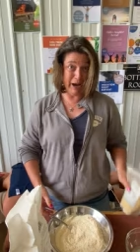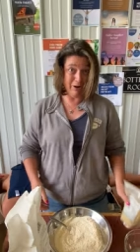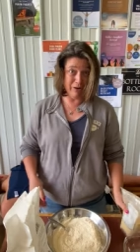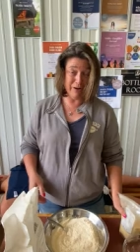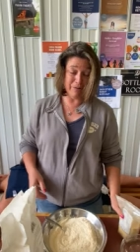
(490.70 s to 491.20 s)

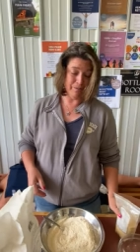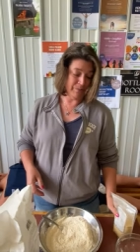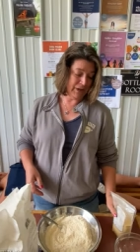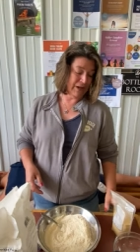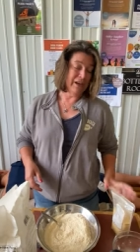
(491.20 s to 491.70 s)
powder,
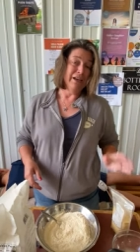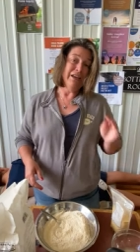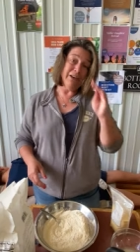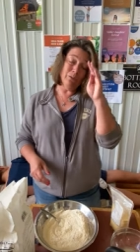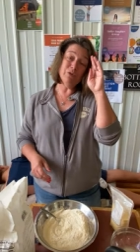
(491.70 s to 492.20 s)

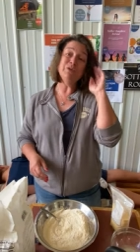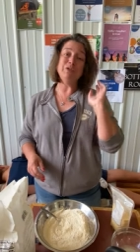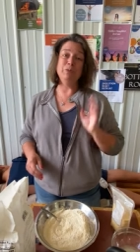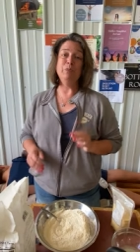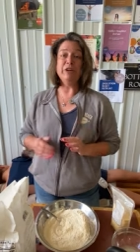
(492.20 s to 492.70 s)
it will
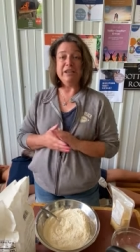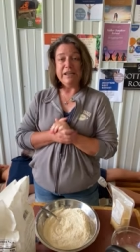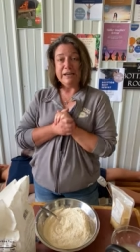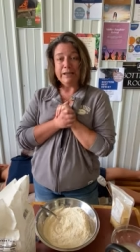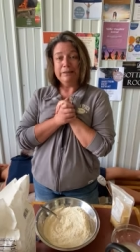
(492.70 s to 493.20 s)

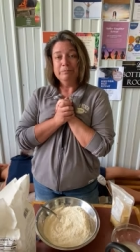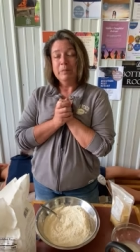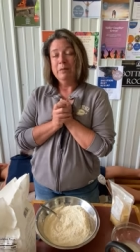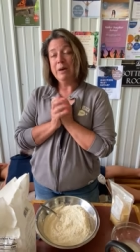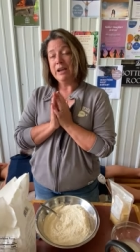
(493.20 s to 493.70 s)
superheat
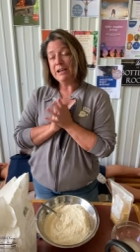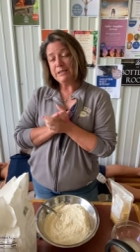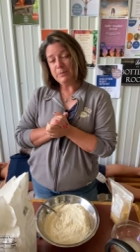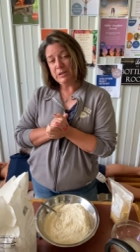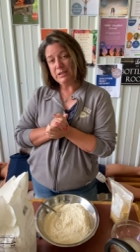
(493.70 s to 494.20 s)
my
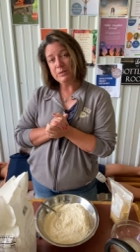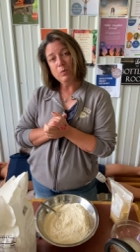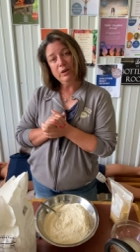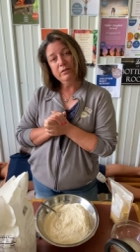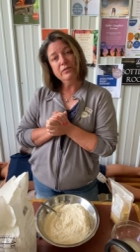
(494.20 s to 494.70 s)
husband is
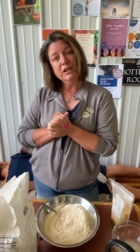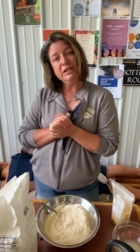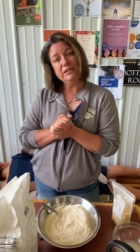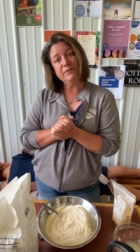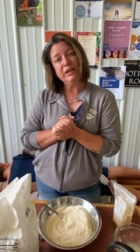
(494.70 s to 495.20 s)
one of
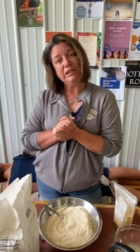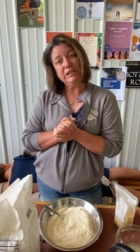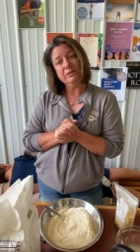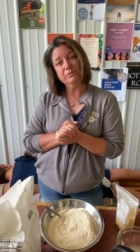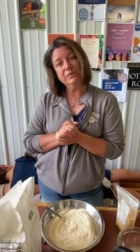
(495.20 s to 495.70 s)
these
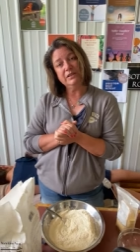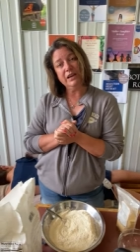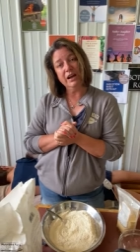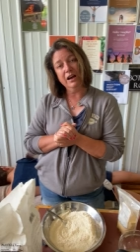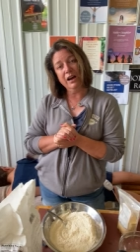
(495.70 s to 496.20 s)
victims.
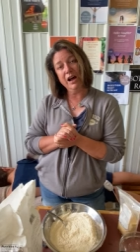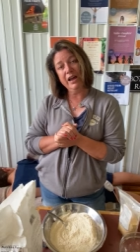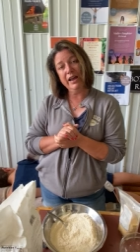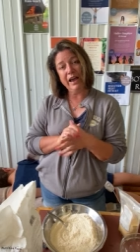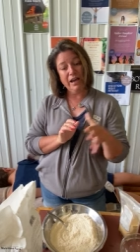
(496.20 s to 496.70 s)
Uh,
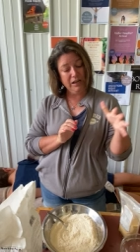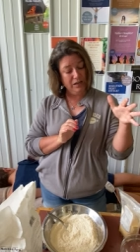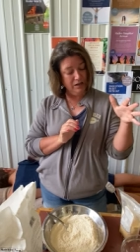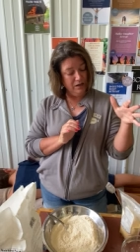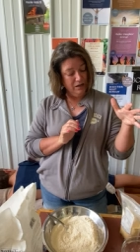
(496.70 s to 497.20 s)
I
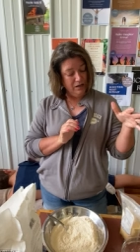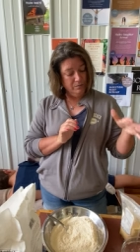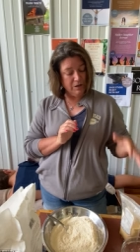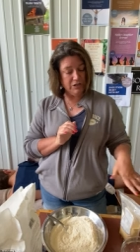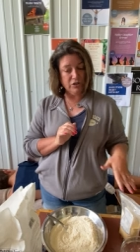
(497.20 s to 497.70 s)
added
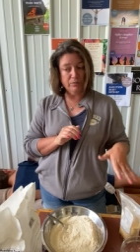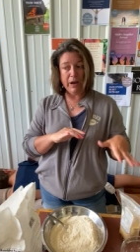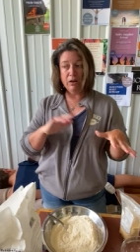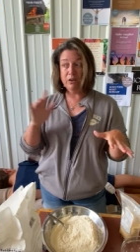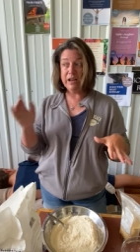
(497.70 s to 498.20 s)
mustard
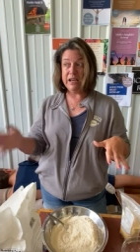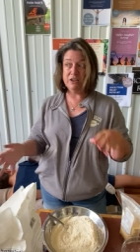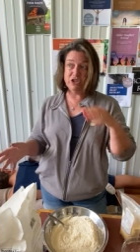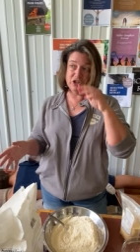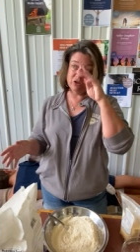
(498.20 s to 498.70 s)
powder
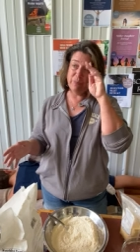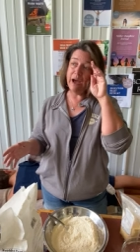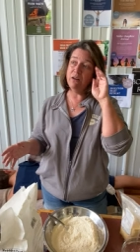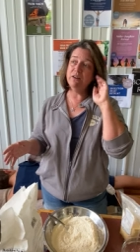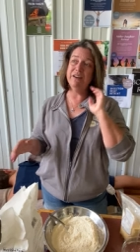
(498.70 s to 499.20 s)
and ginger
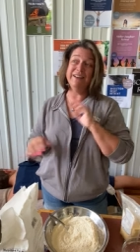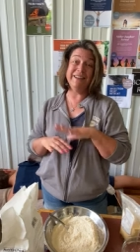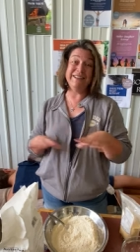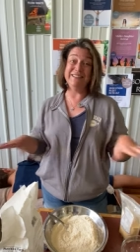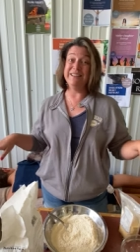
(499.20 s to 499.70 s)
powder and
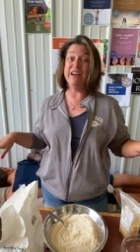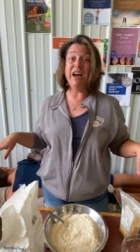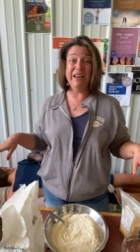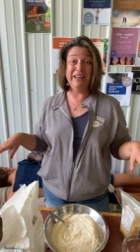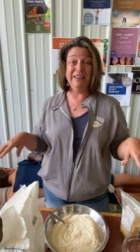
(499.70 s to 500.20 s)
I didn't
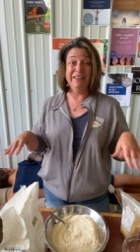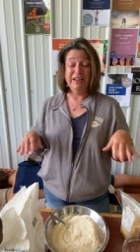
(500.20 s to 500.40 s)
cut it